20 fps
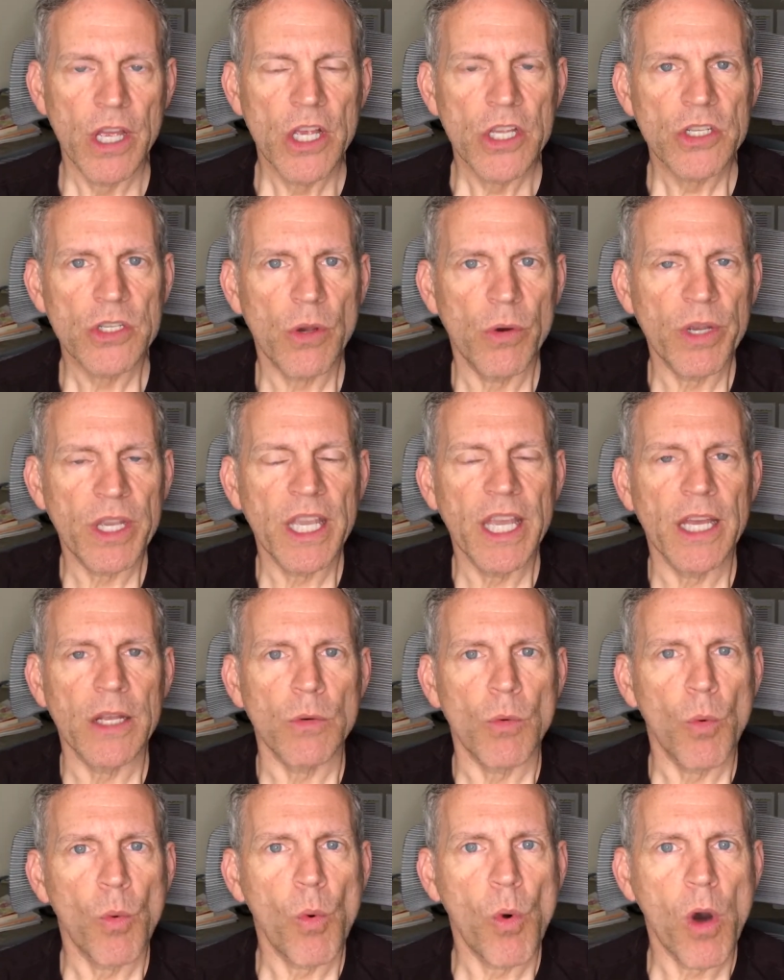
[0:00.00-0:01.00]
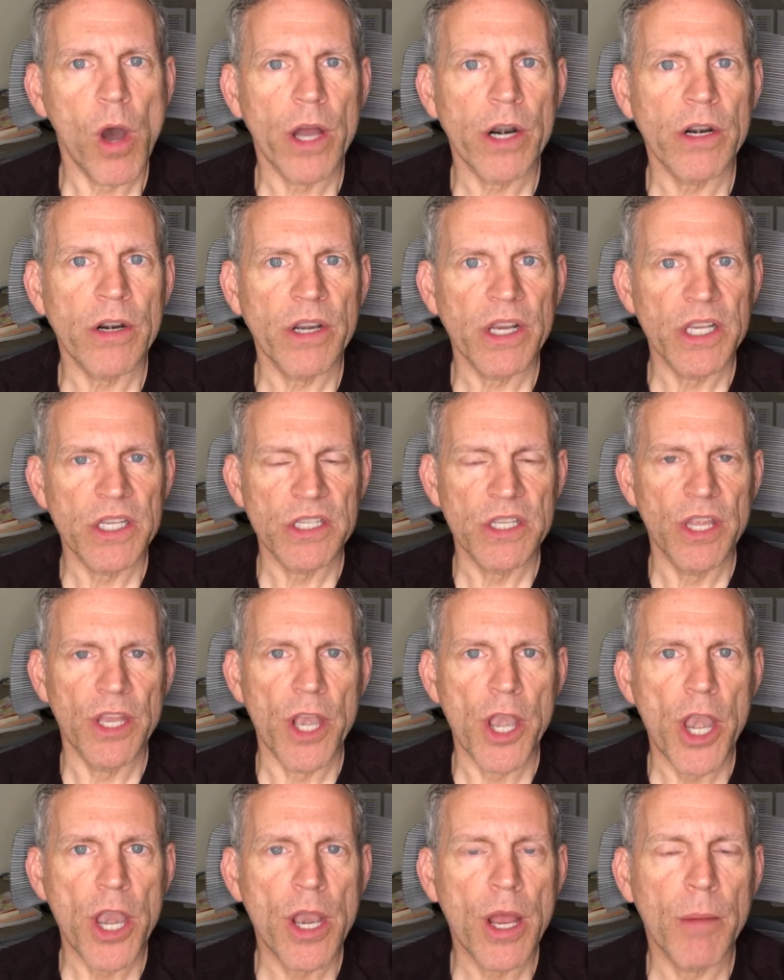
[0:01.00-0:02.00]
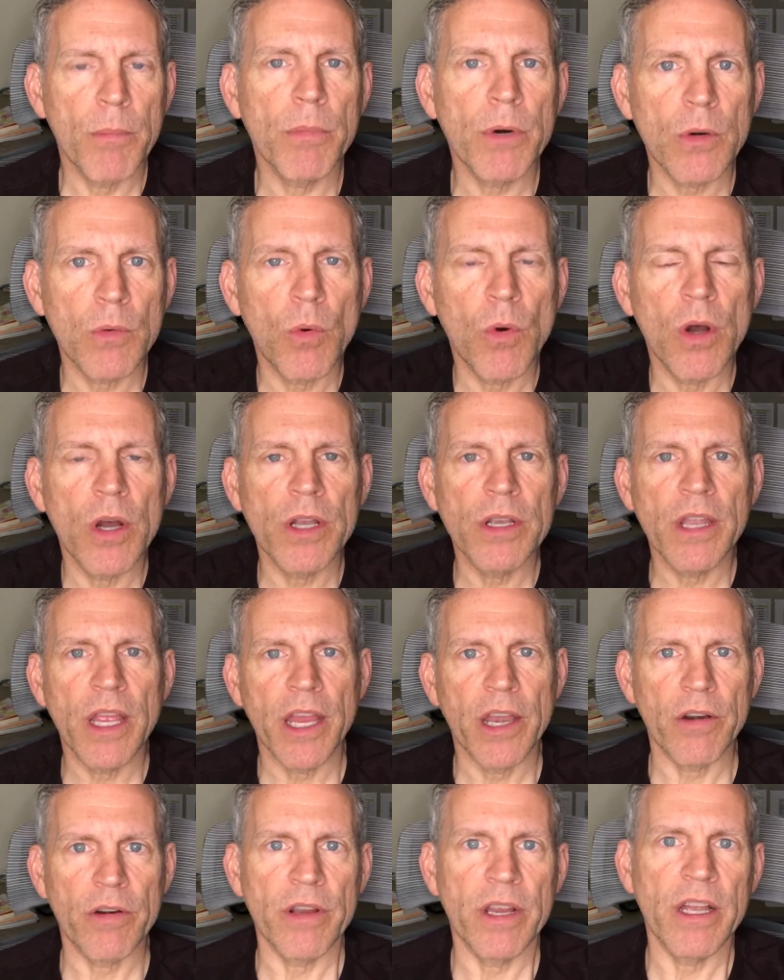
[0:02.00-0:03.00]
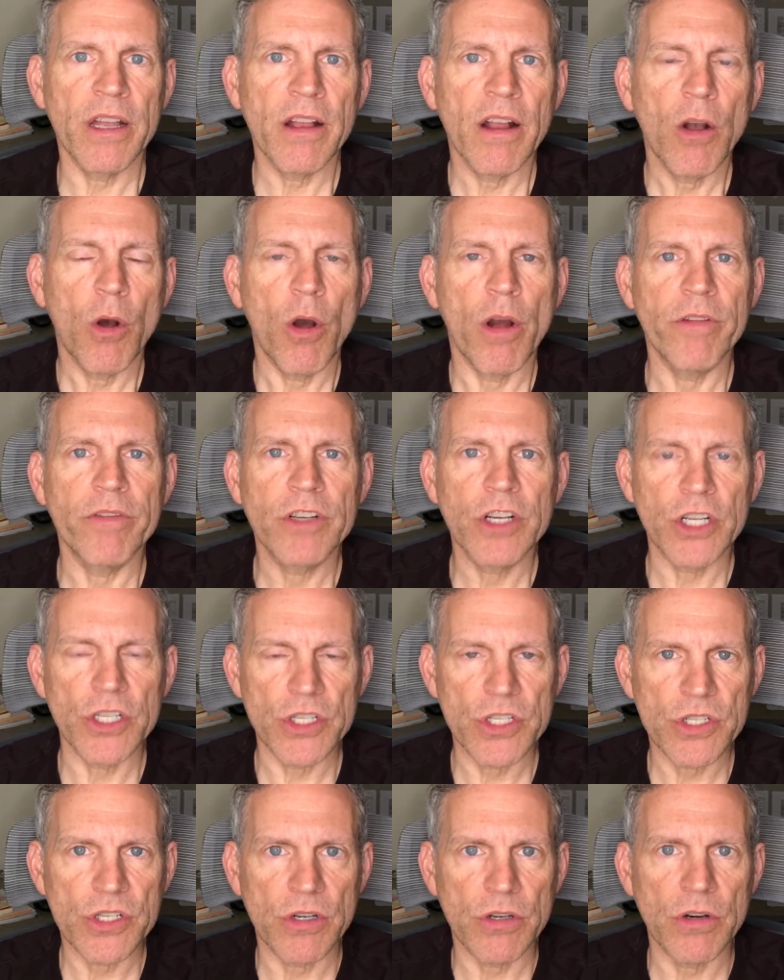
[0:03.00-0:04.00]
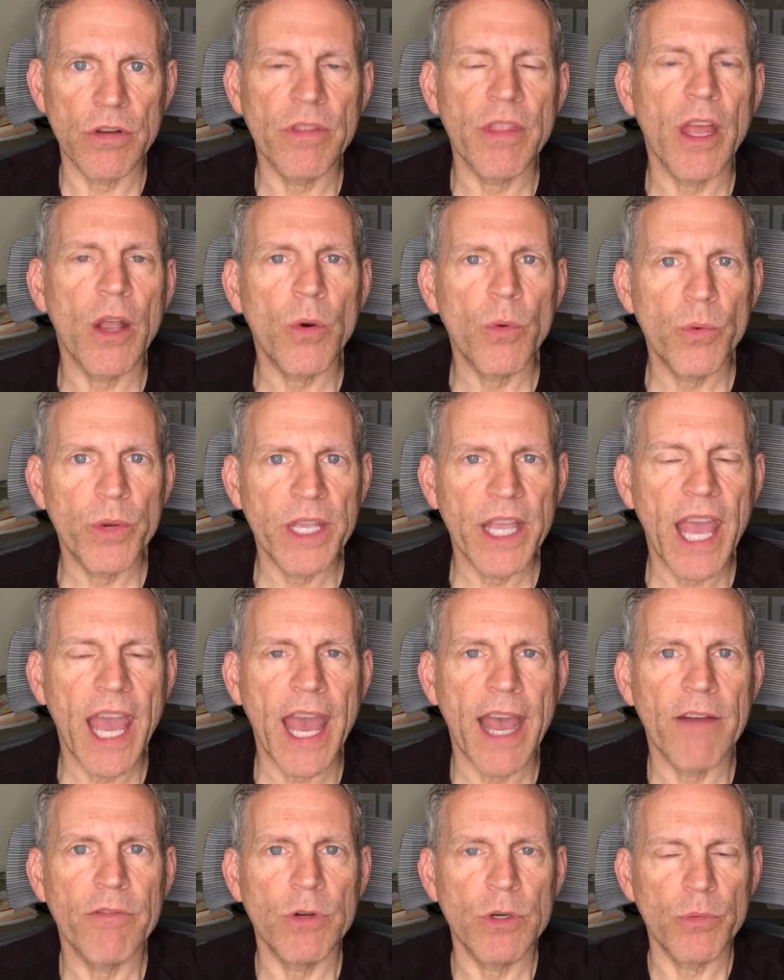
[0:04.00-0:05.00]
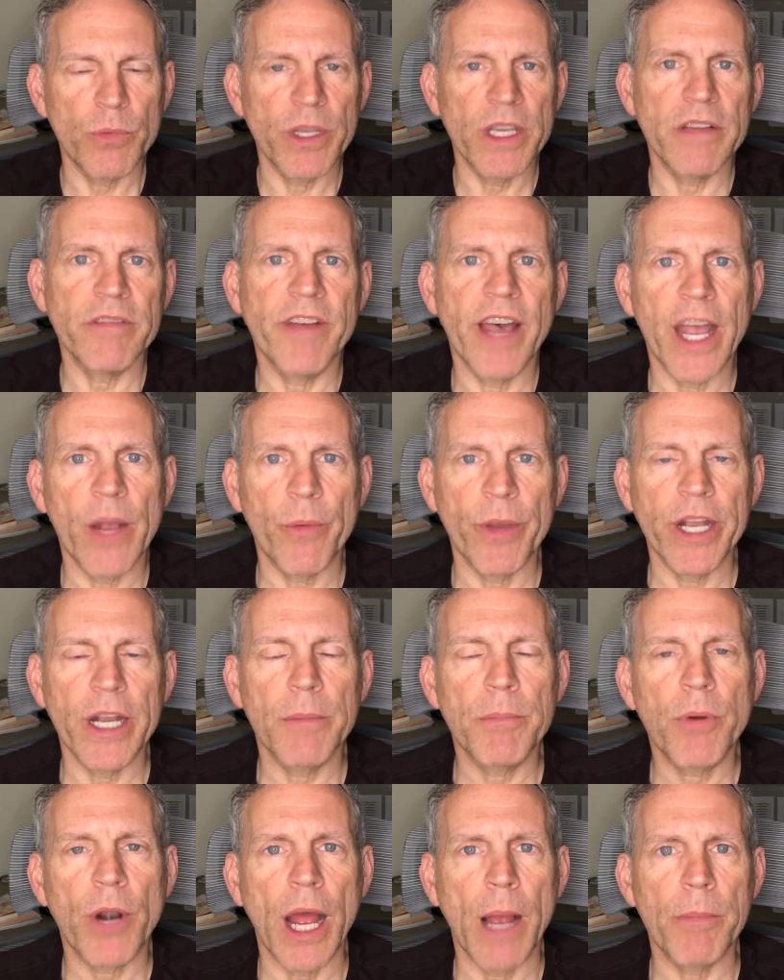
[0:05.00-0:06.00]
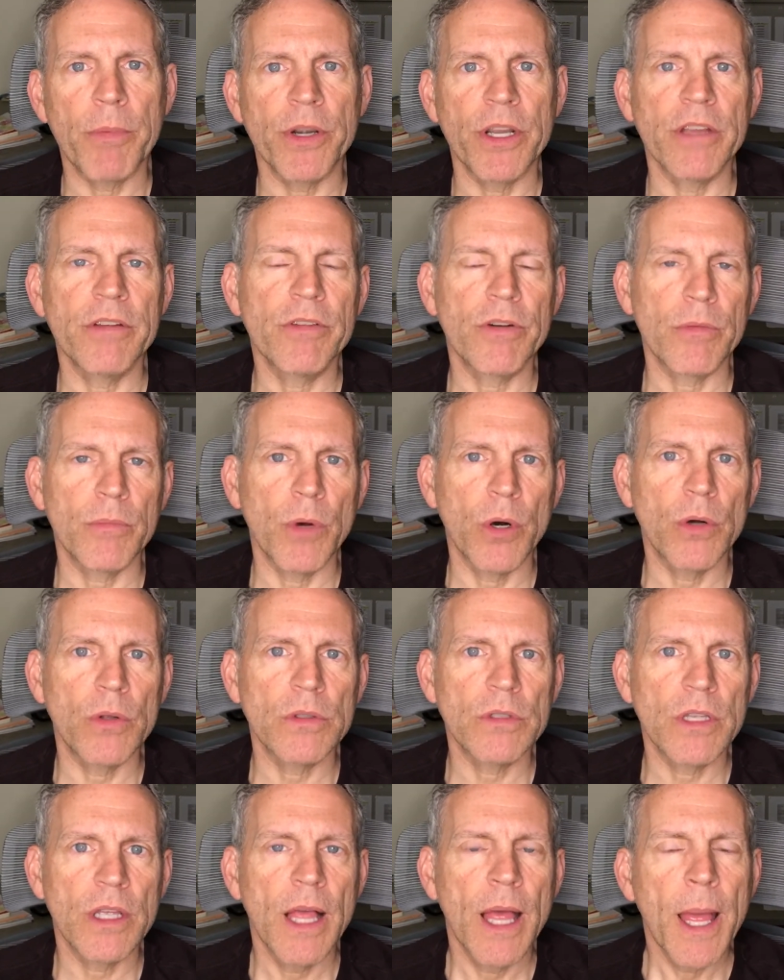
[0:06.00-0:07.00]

So again, water is the #1 area of concern that we have when we evaluate a property for mold.